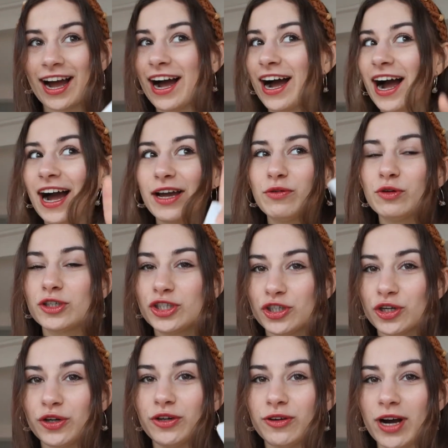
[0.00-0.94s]
I will
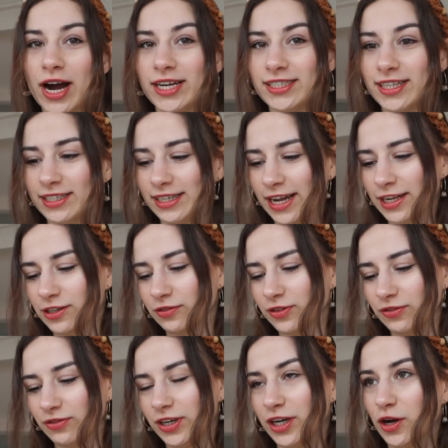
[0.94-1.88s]
show you guys at the end of
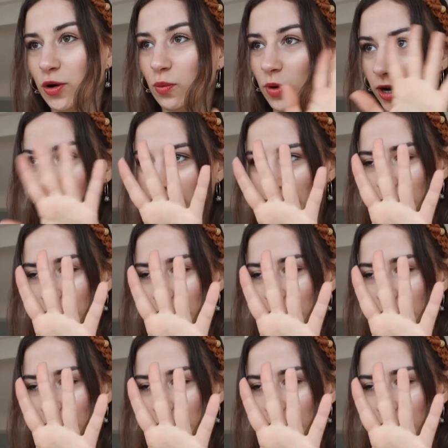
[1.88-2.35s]
the video what